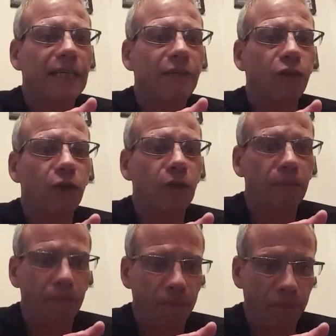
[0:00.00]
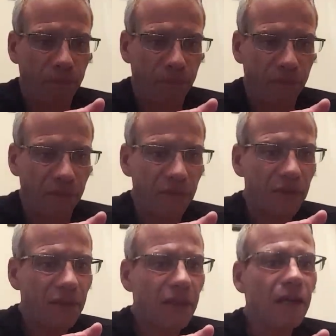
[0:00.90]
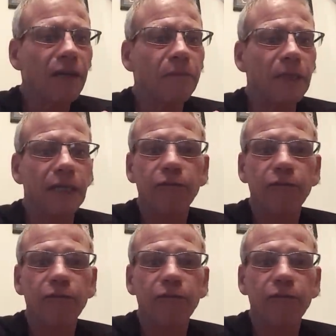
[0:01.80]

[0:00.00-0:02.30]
for being